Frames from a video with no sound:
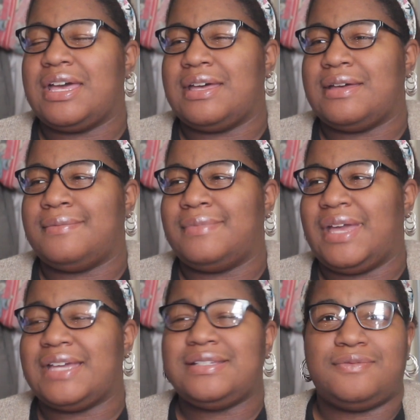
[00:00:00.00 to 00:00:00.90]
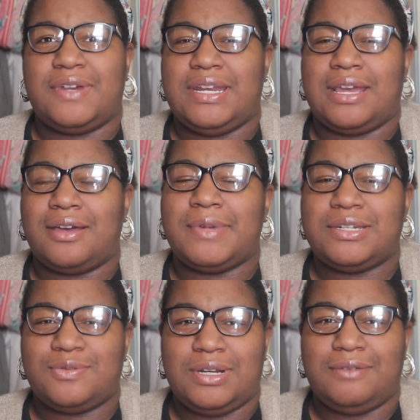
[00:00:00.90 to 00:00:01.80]
As of right now, I'm
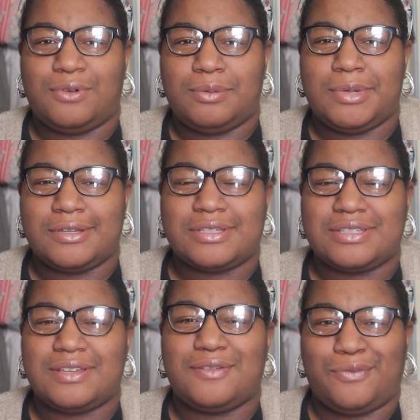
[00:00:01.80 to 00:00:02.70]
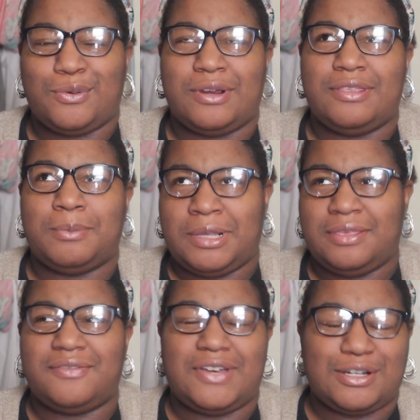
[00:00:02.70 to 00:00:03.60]
at 24 books for the
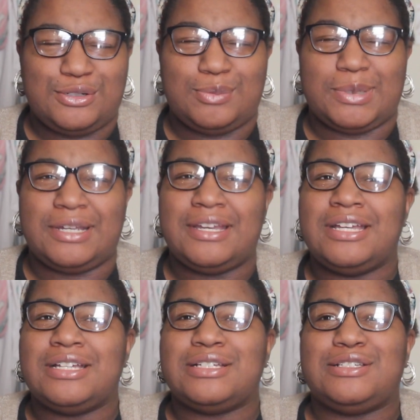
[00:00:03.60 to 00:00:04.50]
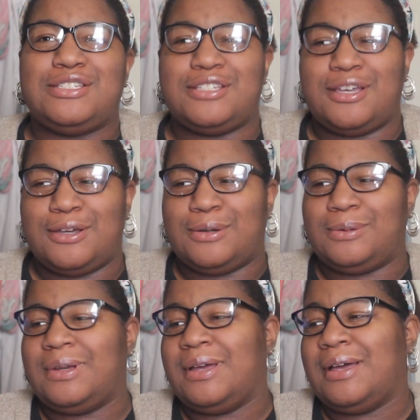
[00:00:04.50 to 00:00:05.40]
month of October.
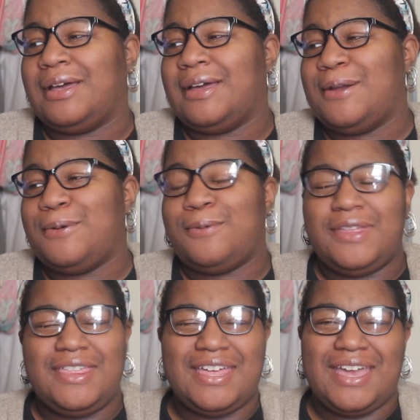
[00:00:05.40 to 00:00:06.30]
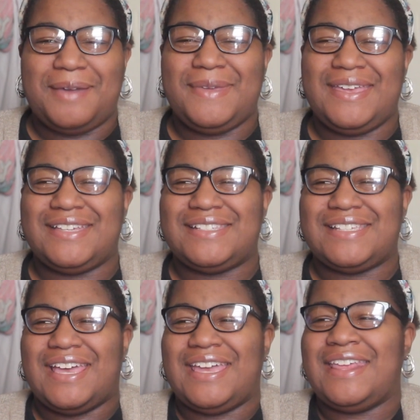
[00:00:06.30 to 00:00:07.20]
So, with that being
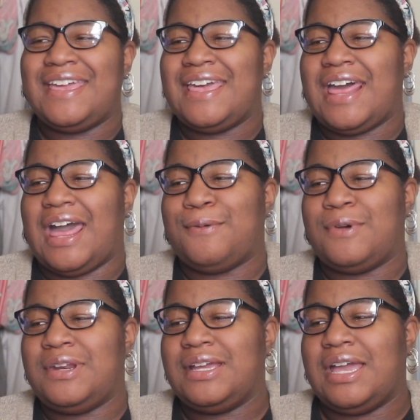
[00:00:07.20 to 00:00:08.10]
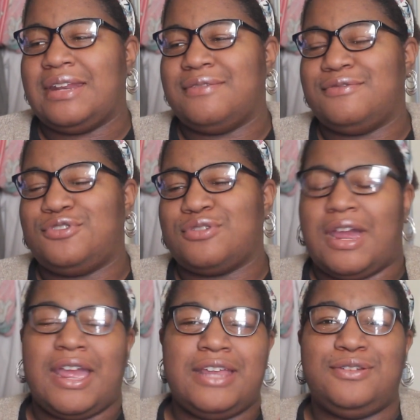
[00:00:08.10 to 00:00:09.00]
said, I want to kind of
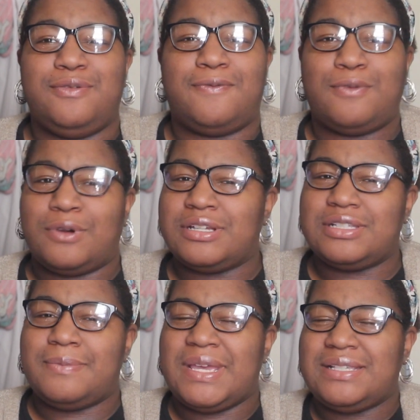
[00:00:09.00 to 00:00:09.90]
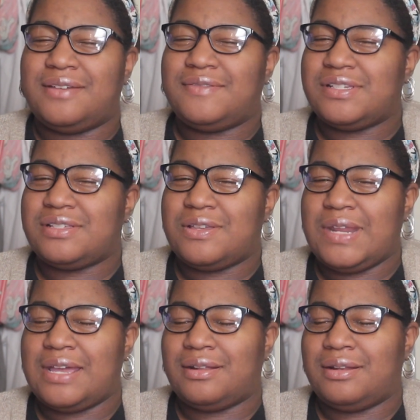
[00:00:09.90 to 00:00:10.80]
try to force myself to slow
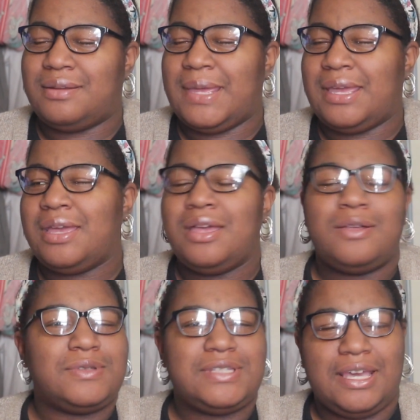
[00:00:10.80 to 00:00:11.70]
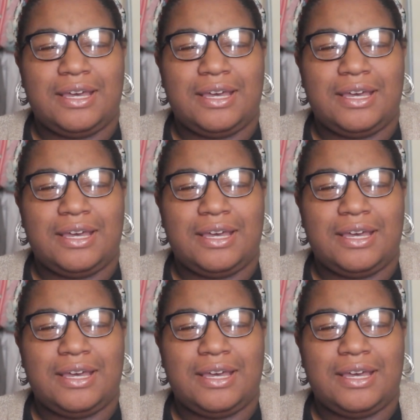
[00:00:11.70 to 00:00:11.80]
down a little bit. We'll see